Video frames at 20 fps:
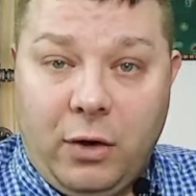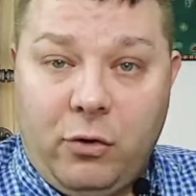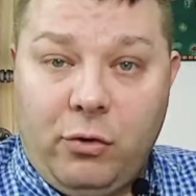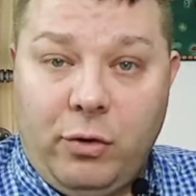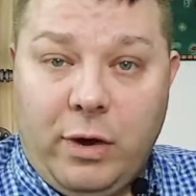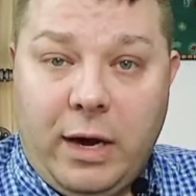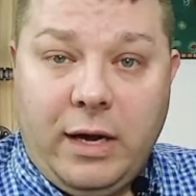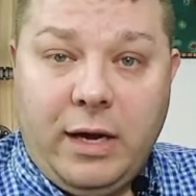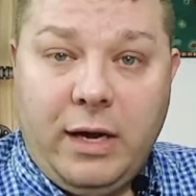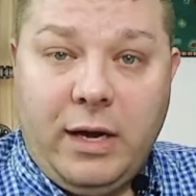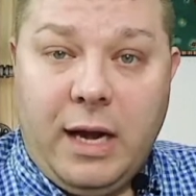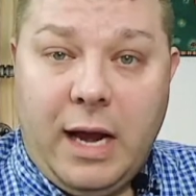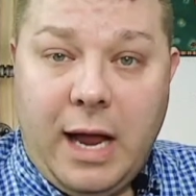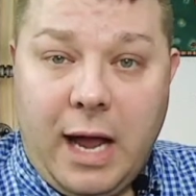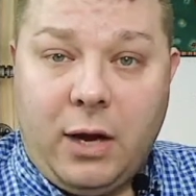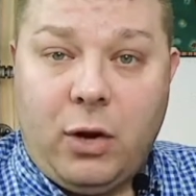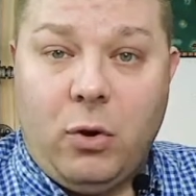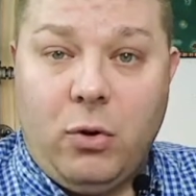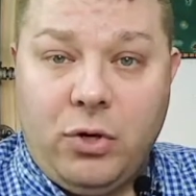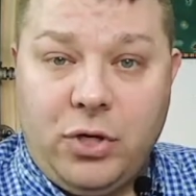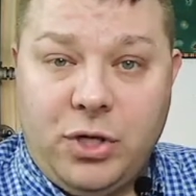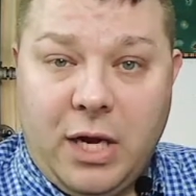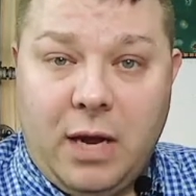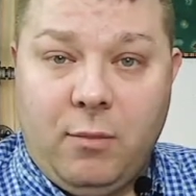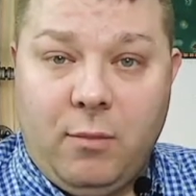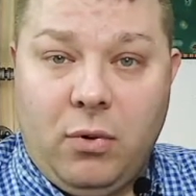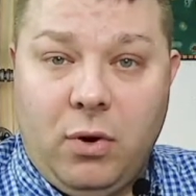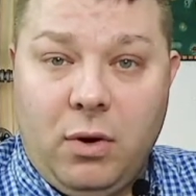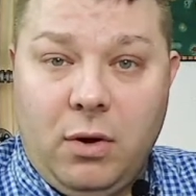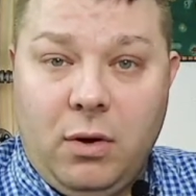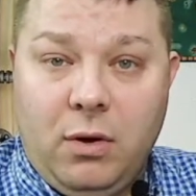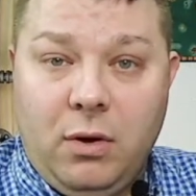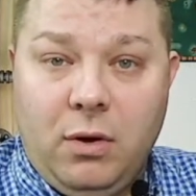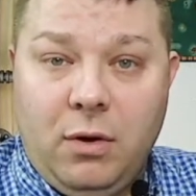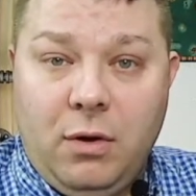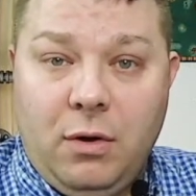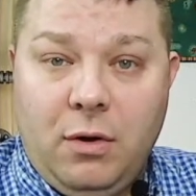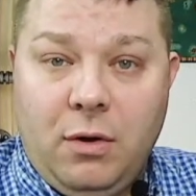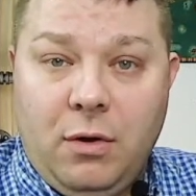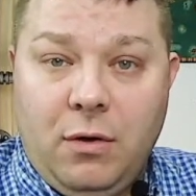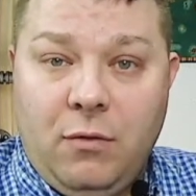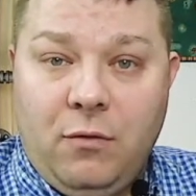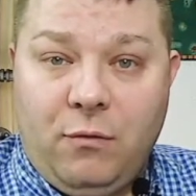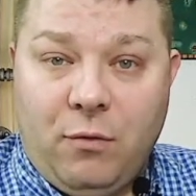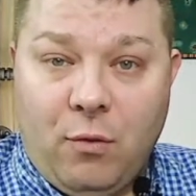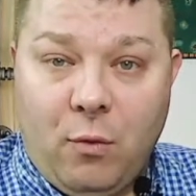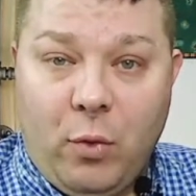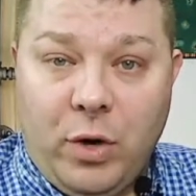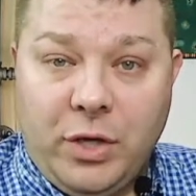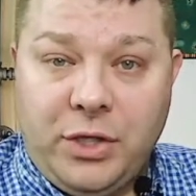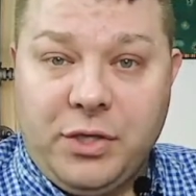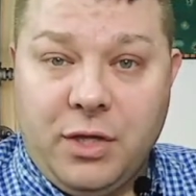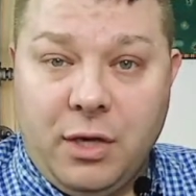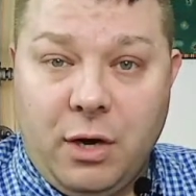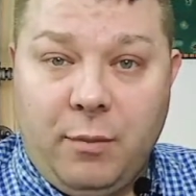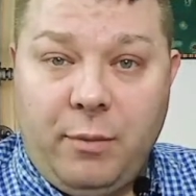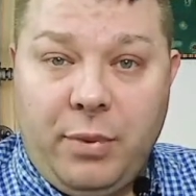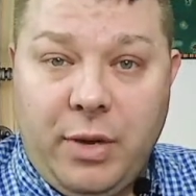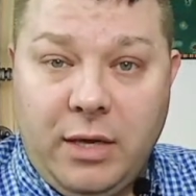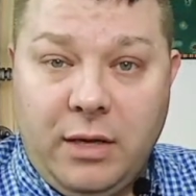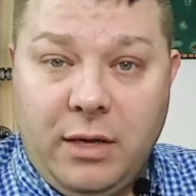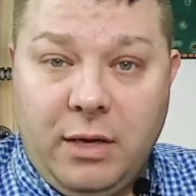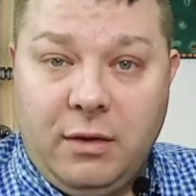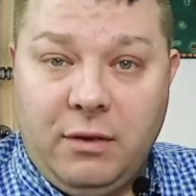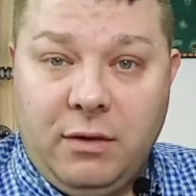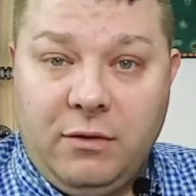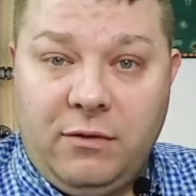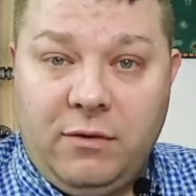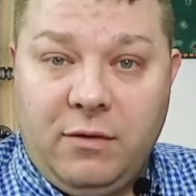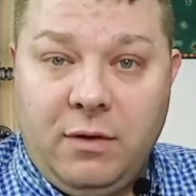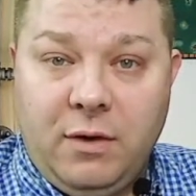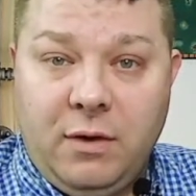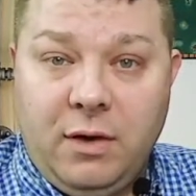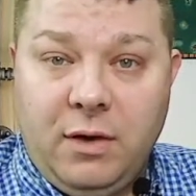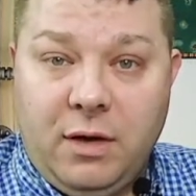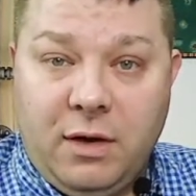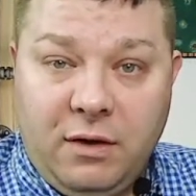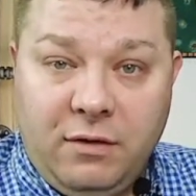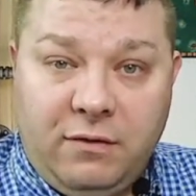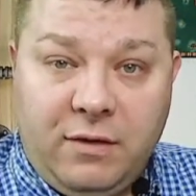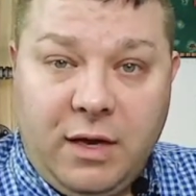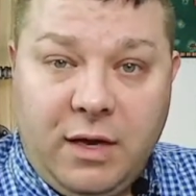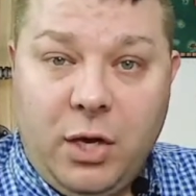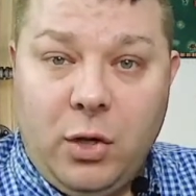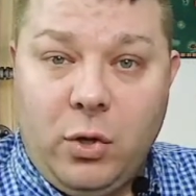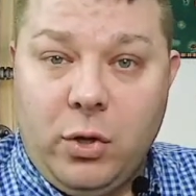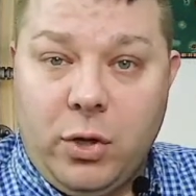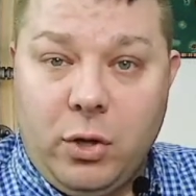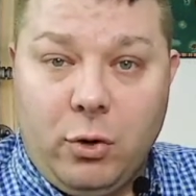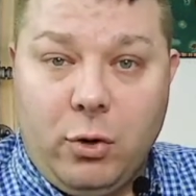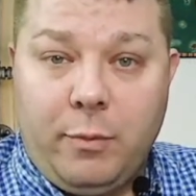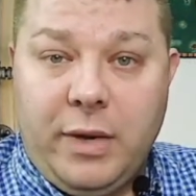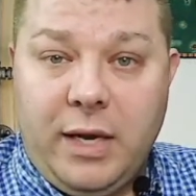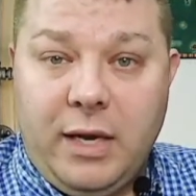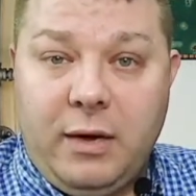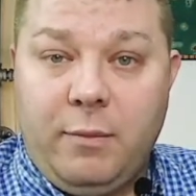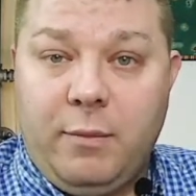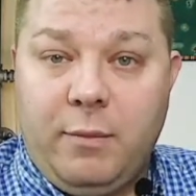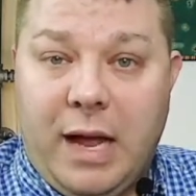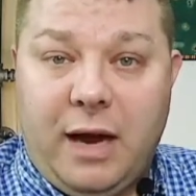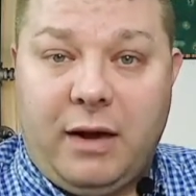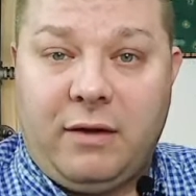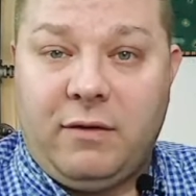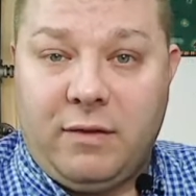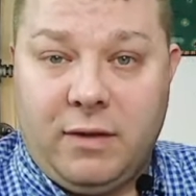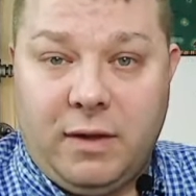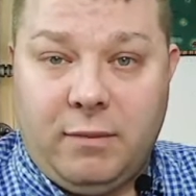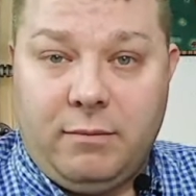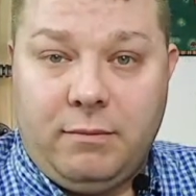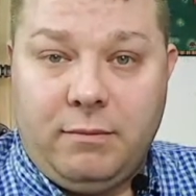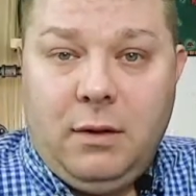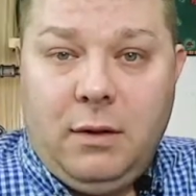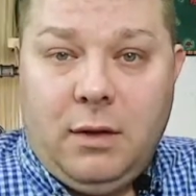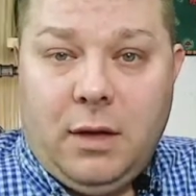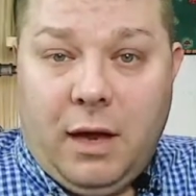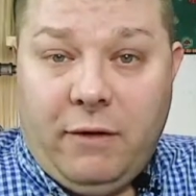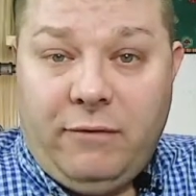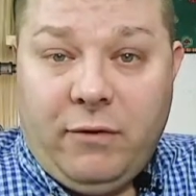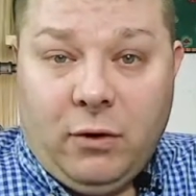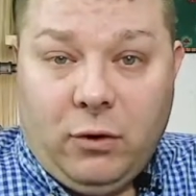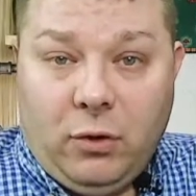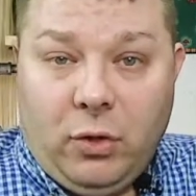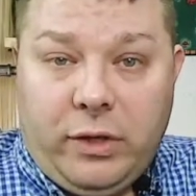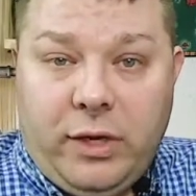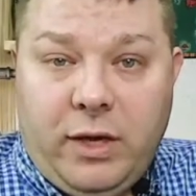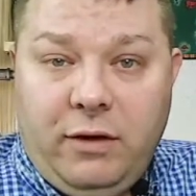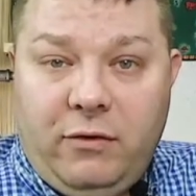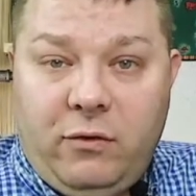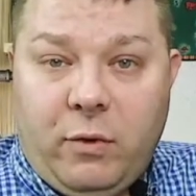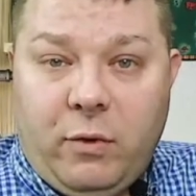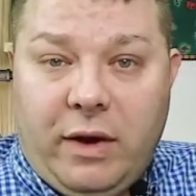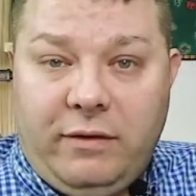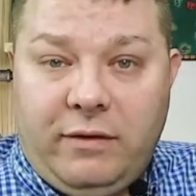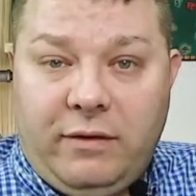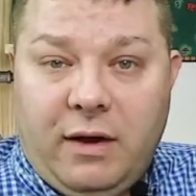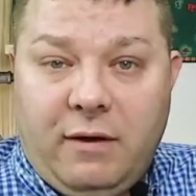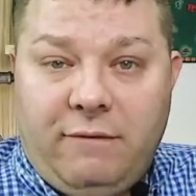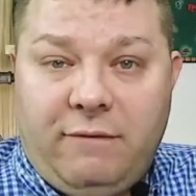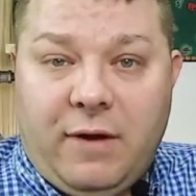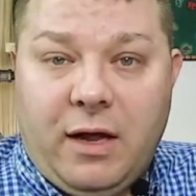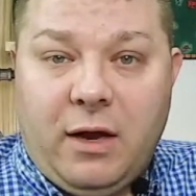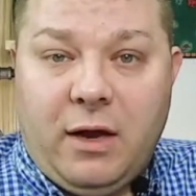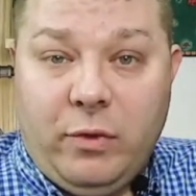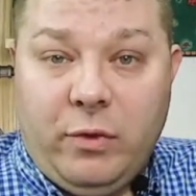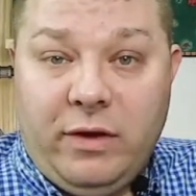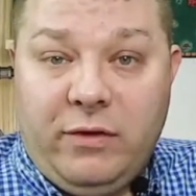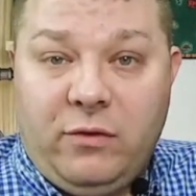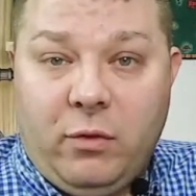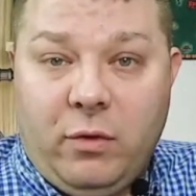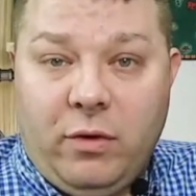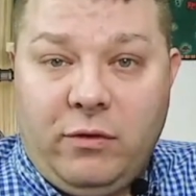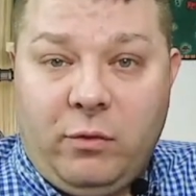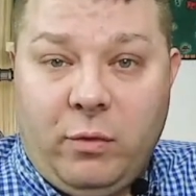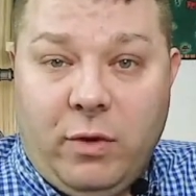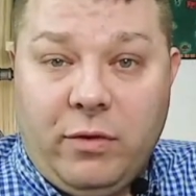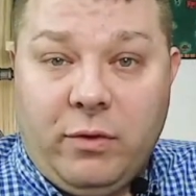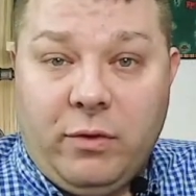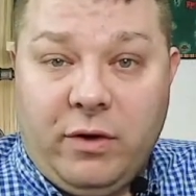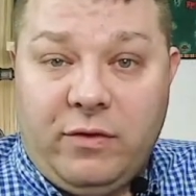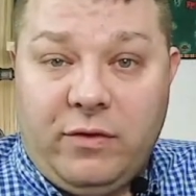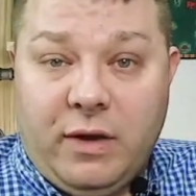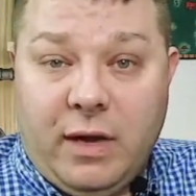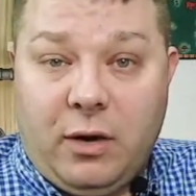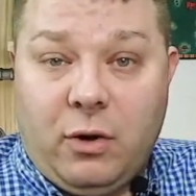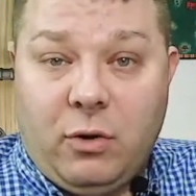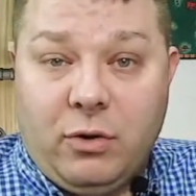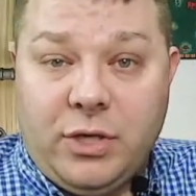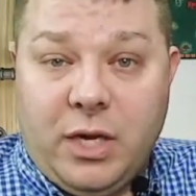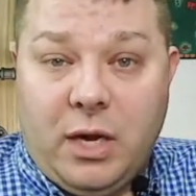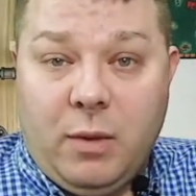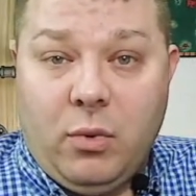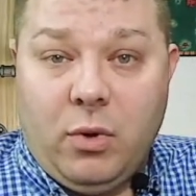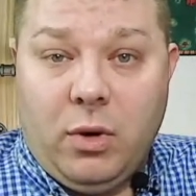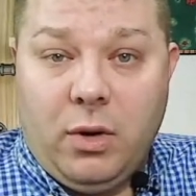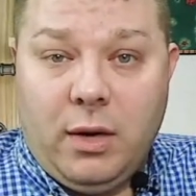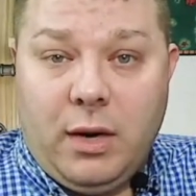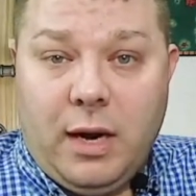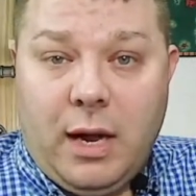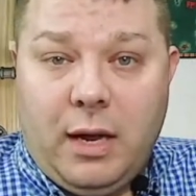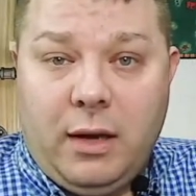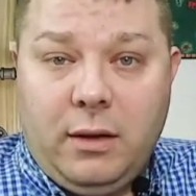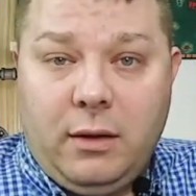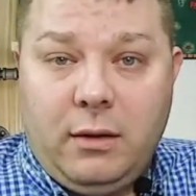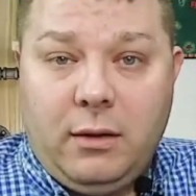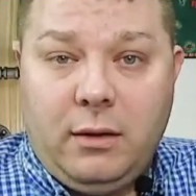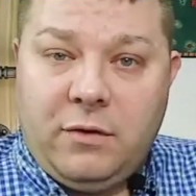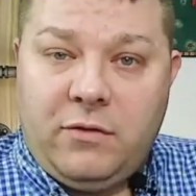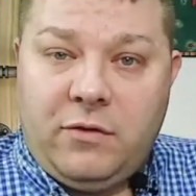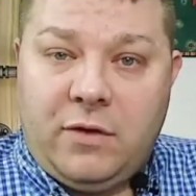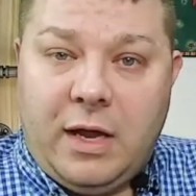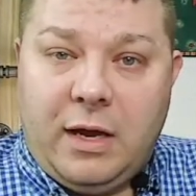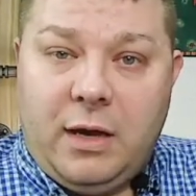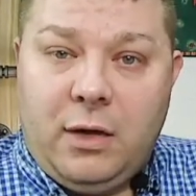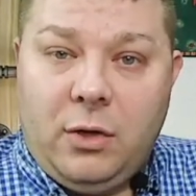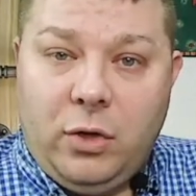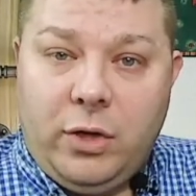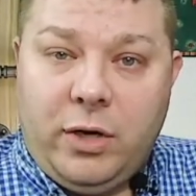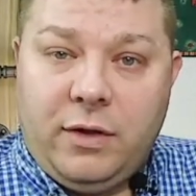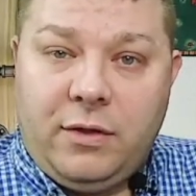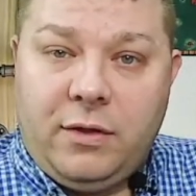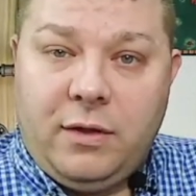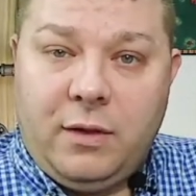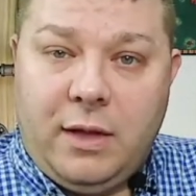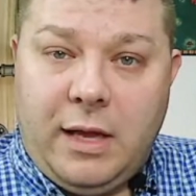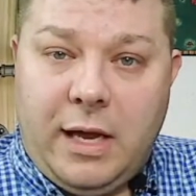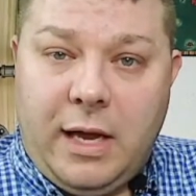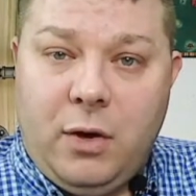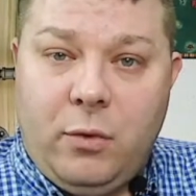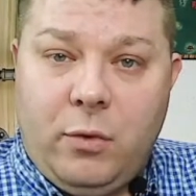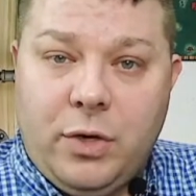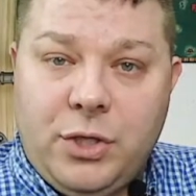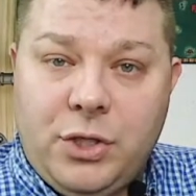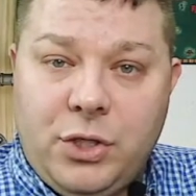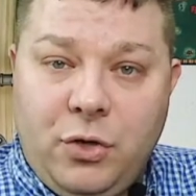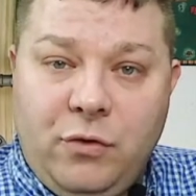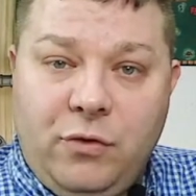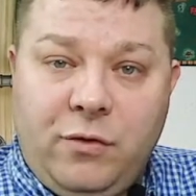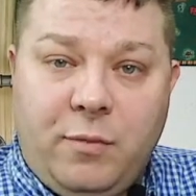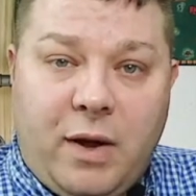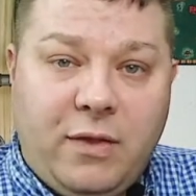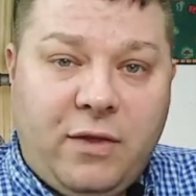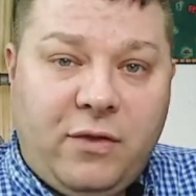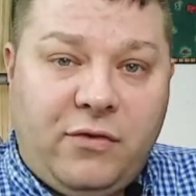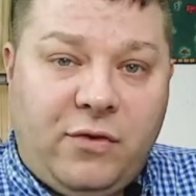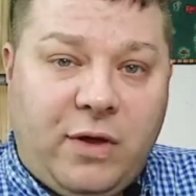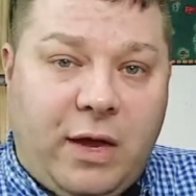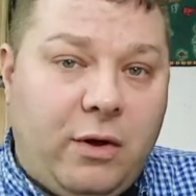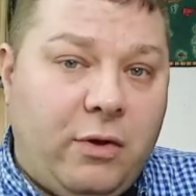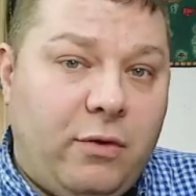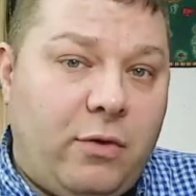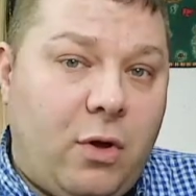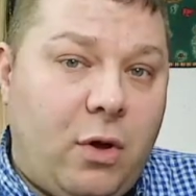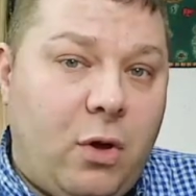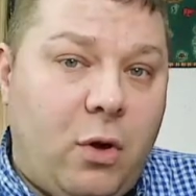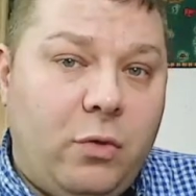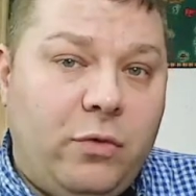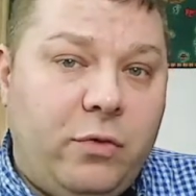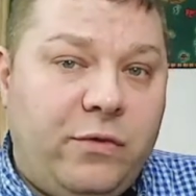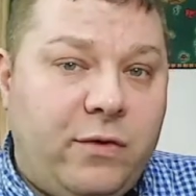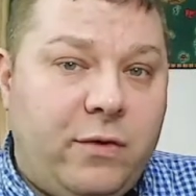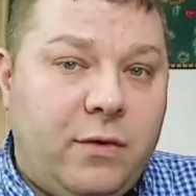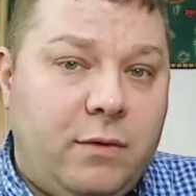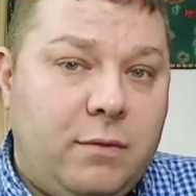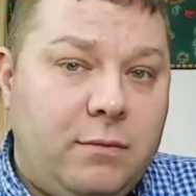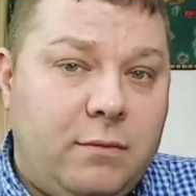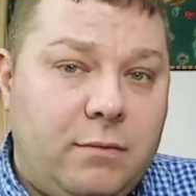created an echo chamber from which their opinions continually repeated back to them. If you're looking to identify a resource, whether it's an echo chamber or not, take a look at the language used by the site or the host.